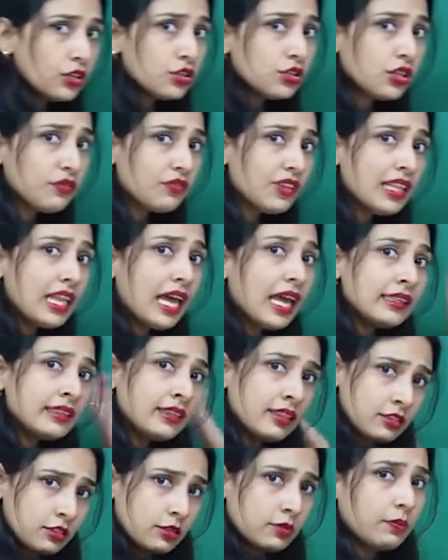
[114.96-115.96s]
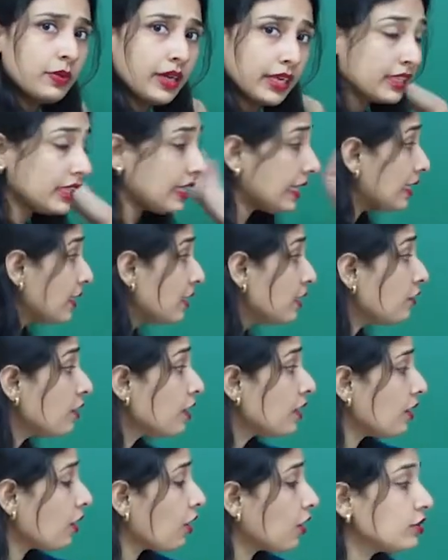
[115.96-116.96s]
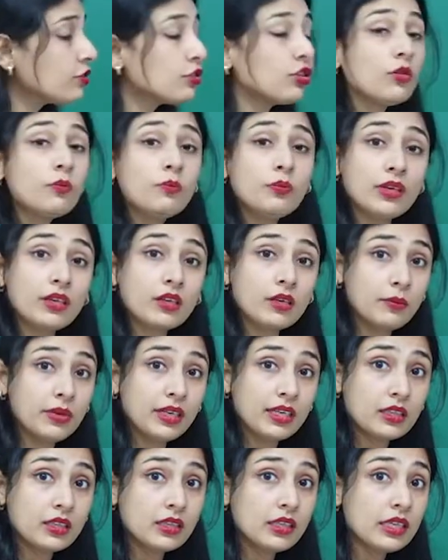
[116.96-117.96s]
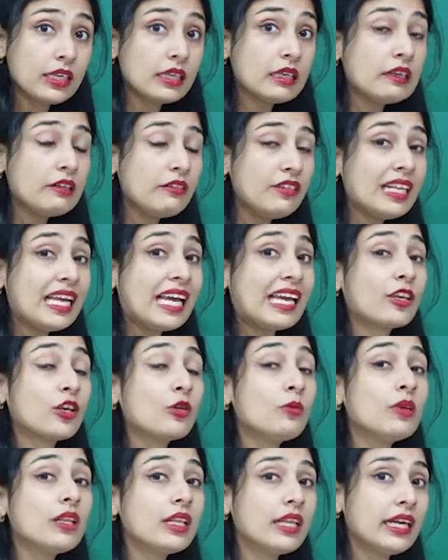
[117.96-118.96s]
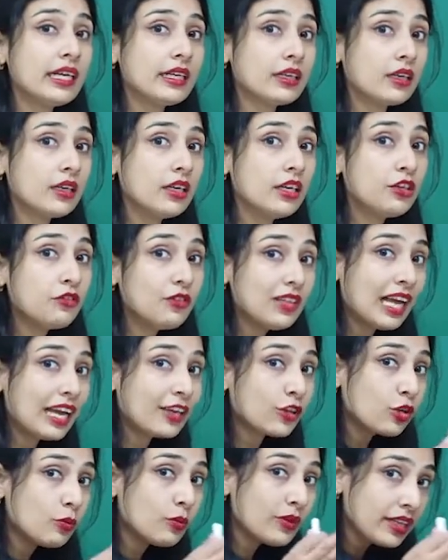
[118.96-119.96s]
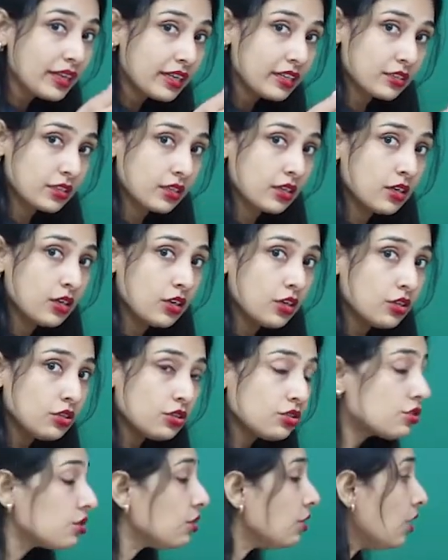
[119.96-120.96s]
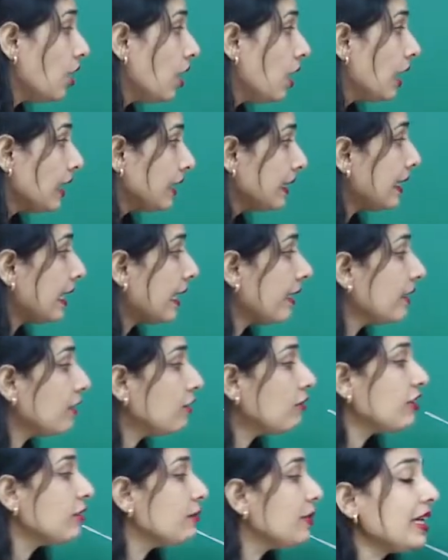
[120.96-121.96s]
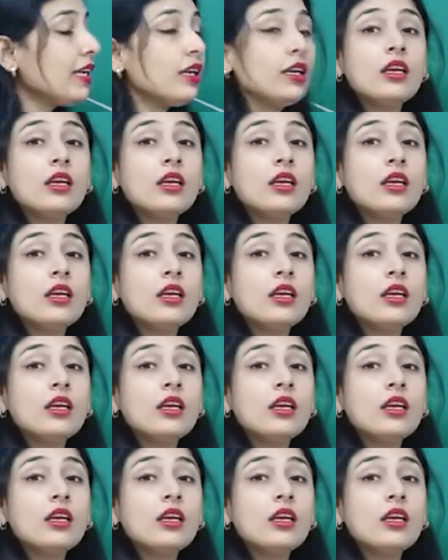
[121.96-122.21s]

So if the length is big, the error will also be big, the error will accumulate, it will accumulate. So the error will be